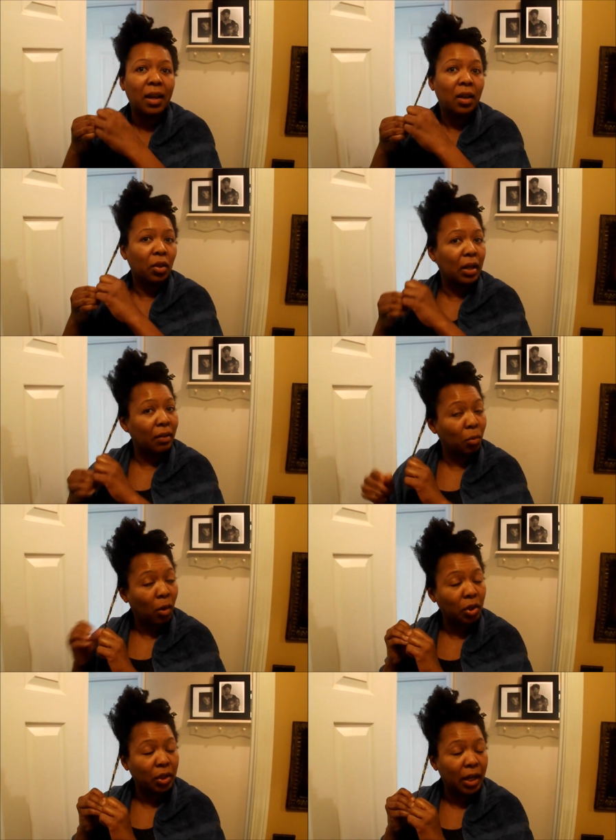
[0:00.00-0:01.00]
you're going to have to
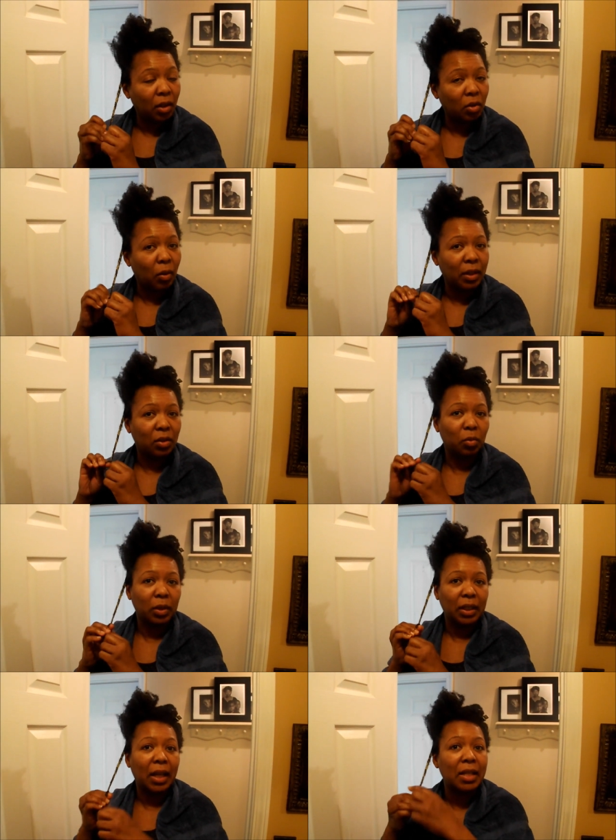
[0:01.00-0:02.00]
wash your hair twice a
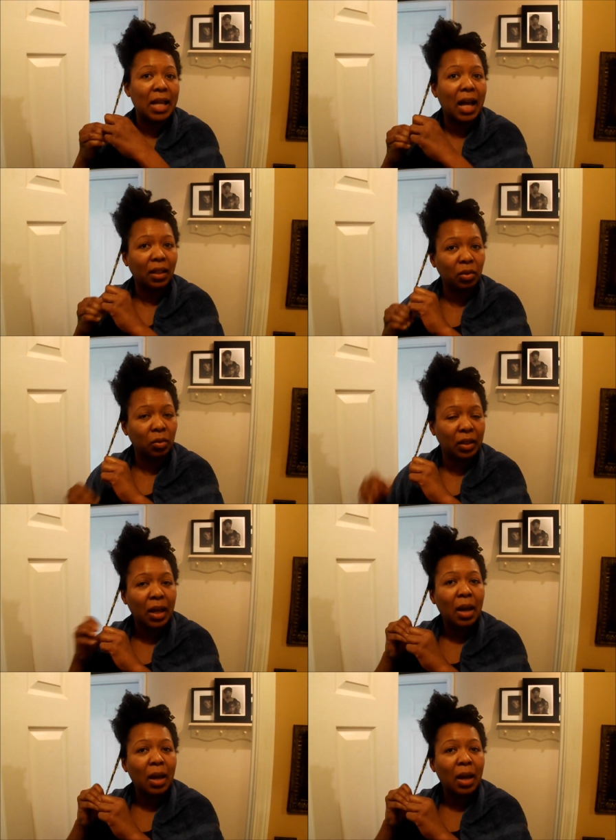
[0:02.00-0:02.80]
week and dilute it